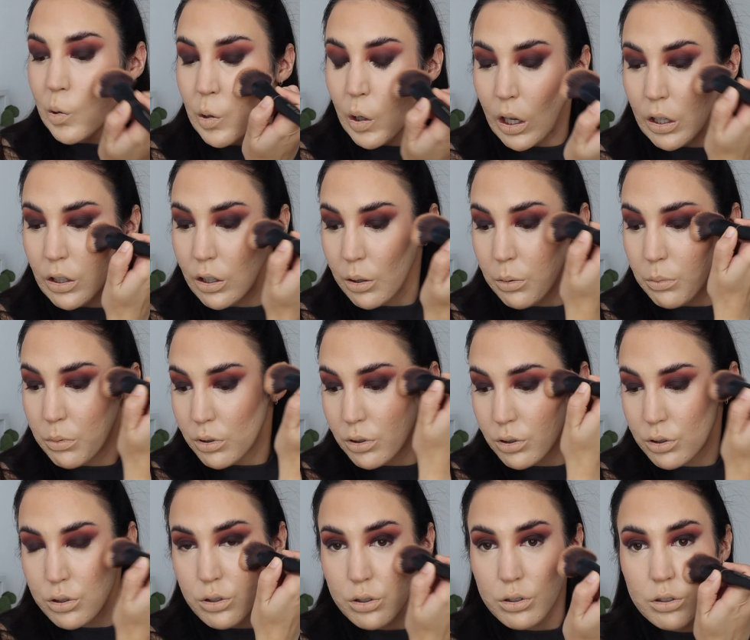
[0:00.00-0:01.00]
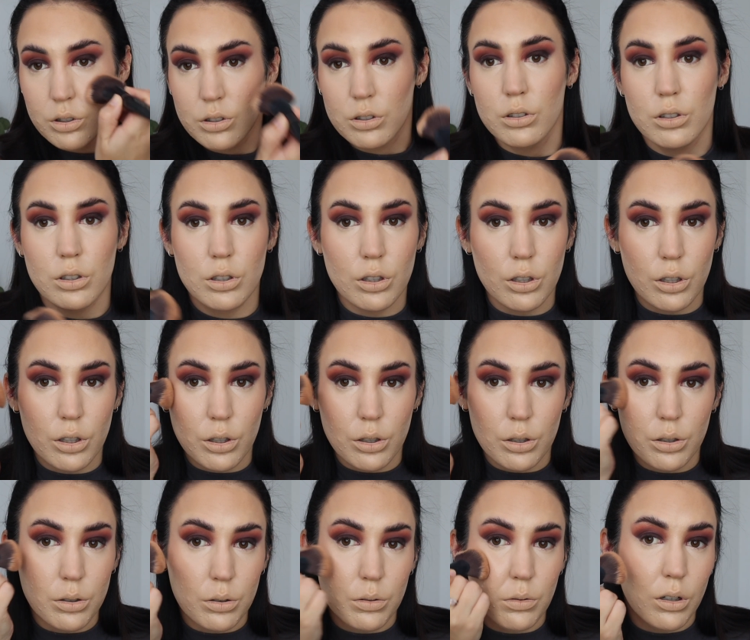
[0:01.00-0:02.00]
I don't want
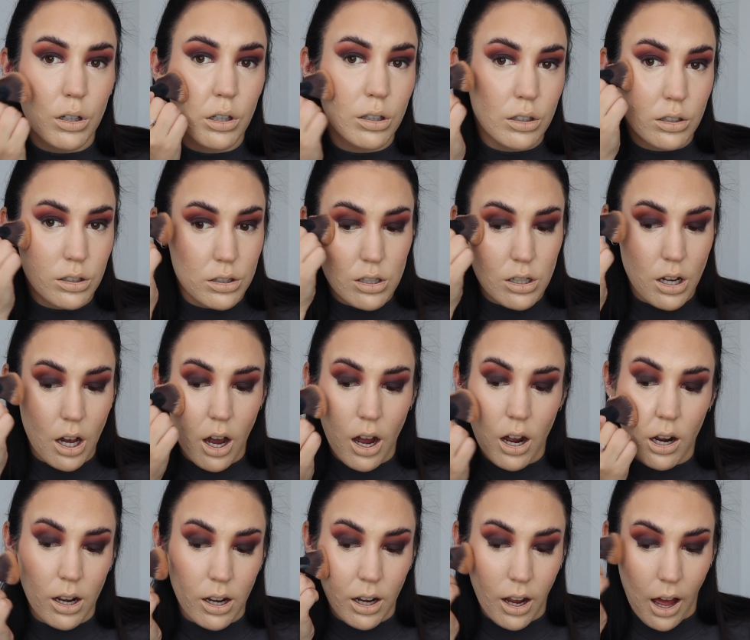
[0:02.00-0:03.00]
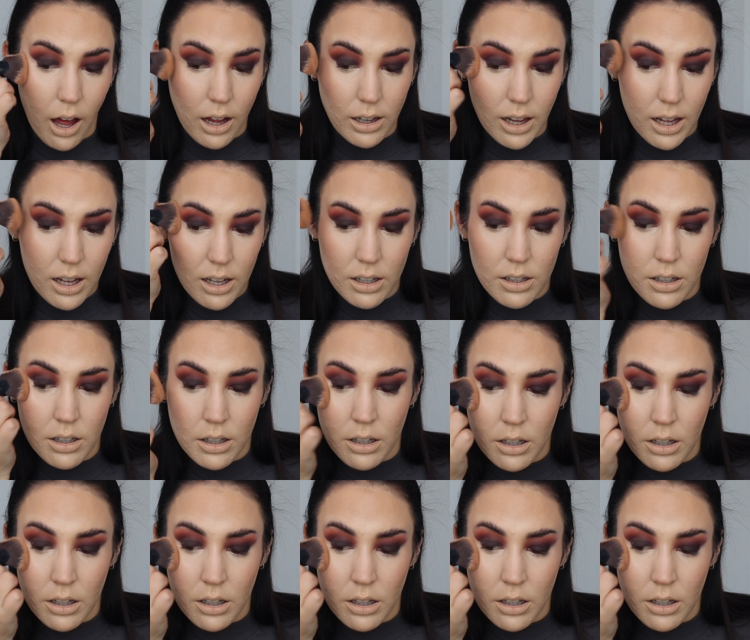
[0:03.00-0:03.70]
too dark a colour.